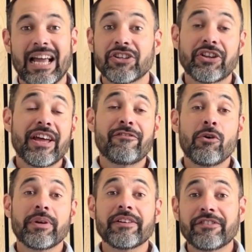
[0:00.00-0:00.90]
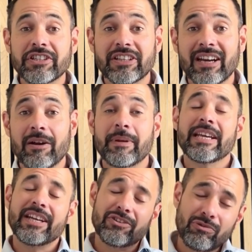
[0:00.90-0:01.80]
So therefore, within
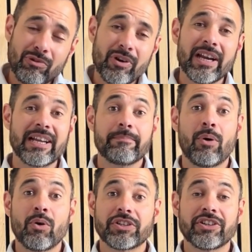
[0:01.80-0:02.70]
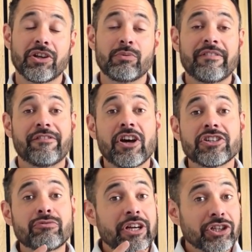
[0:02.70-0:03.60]
physiotherapy, it's really important that we
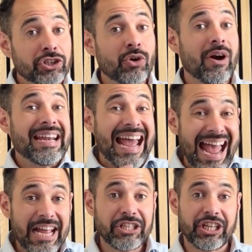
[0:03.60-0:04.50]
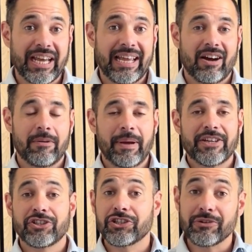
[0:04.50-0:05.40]
first reassure and educate our
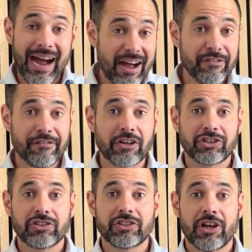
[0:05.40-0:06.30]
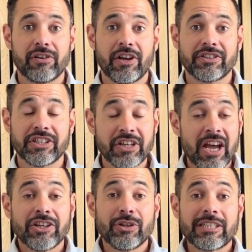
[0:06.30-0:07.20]
patients who have a functional scoliosis
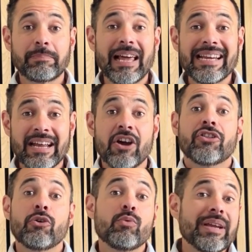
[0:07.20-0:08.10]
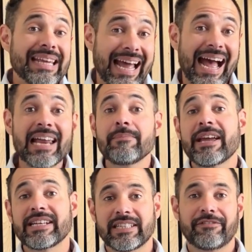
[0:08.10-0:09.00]
to explain that we can
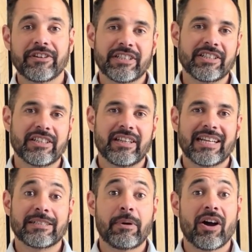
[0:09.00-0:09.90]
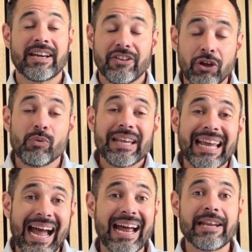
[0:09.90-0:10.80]
make differences to their spine, that we
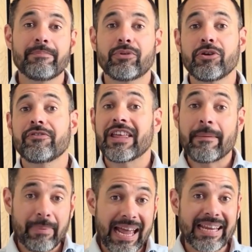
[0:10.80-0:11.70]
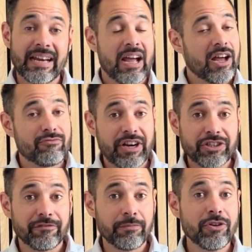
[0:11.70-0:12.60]
can improve their pain and range
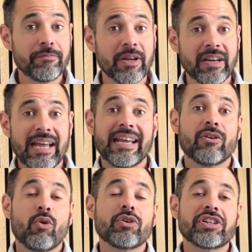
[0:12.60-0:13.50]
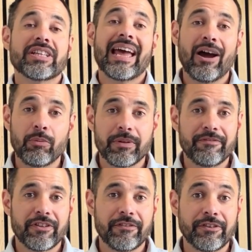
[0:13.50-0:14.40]
of movement in order to help them
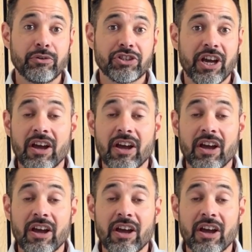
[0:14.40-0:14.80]
for the future,